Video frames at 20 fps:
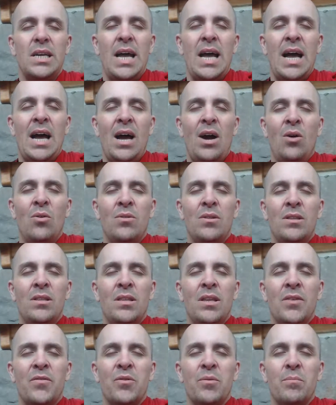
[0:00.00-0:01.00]
how the
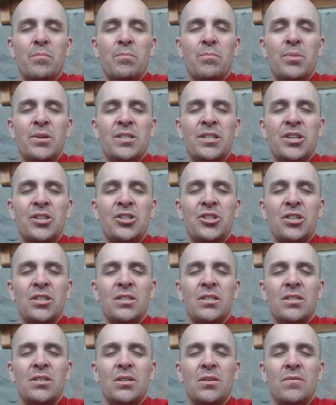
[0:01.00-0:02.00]
different
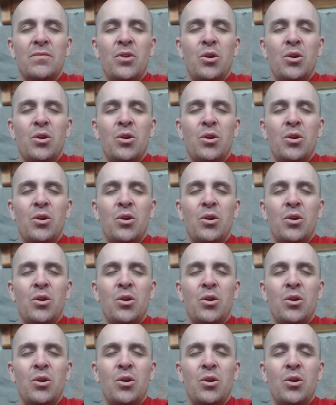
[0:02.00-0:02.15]
positions of